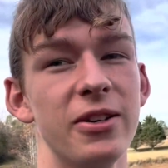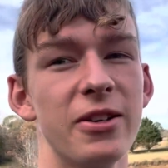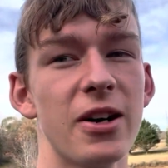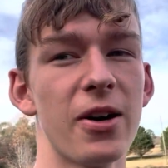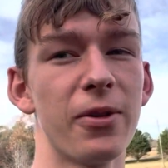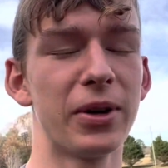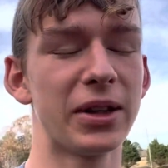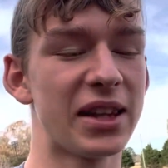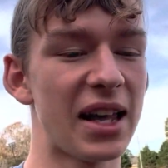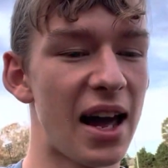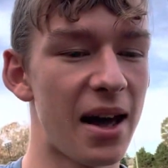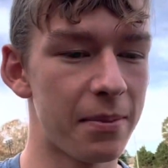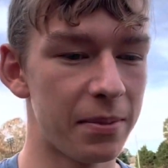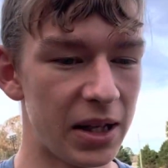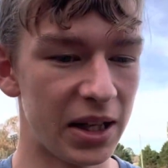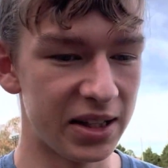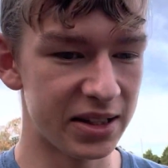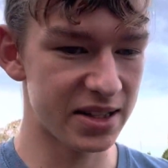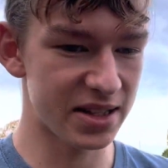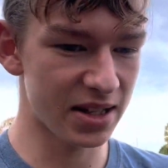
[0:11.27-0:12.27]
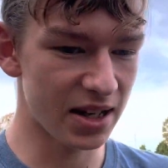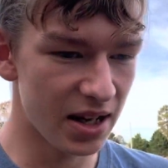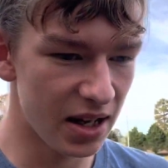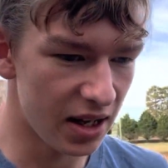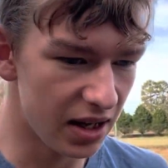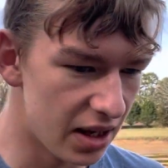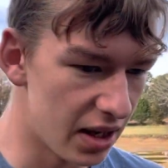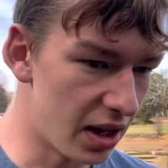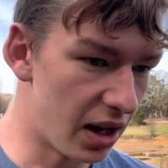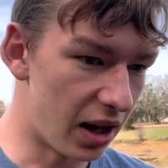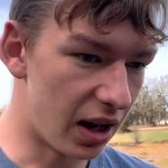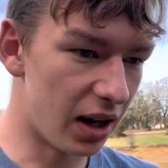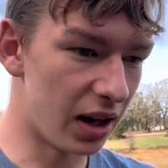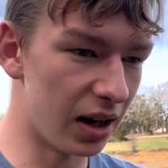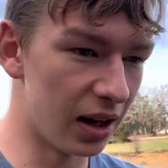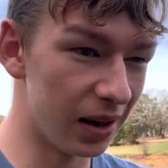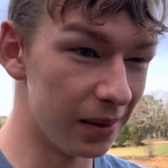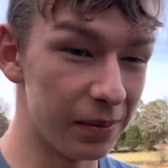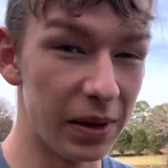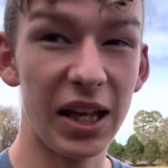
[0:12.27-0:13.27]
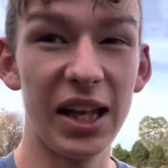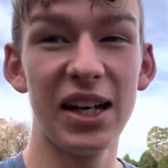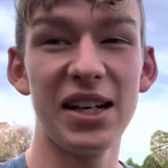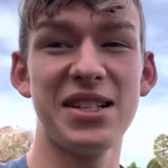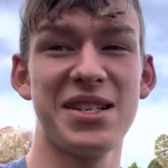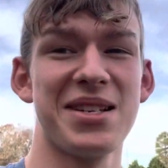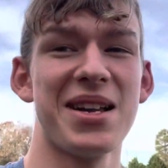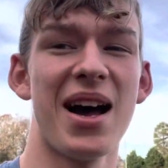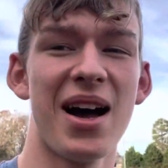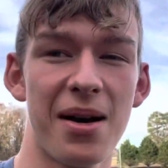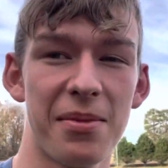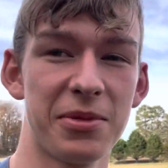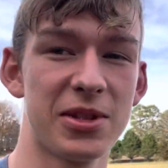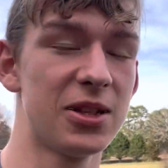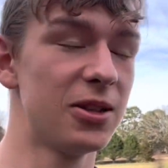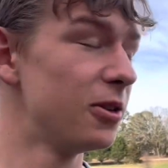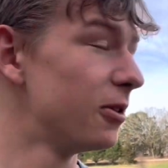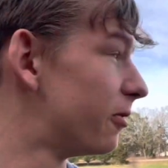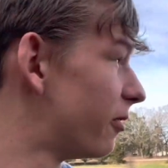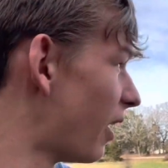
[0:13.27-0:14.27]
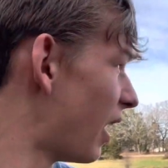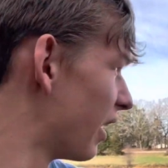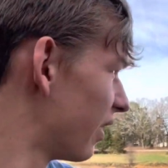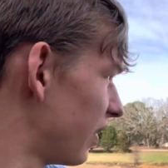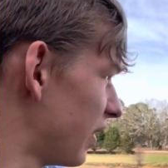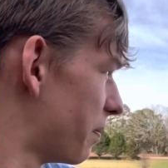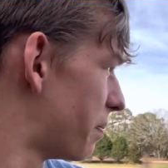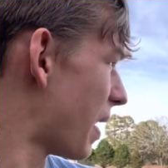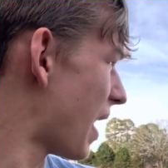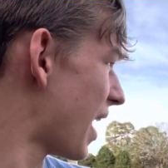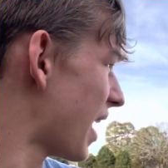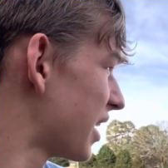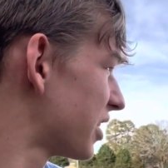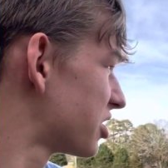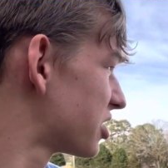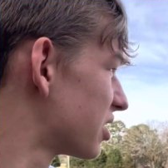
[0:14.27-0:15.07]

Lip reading: know what that means. It is time to finally patch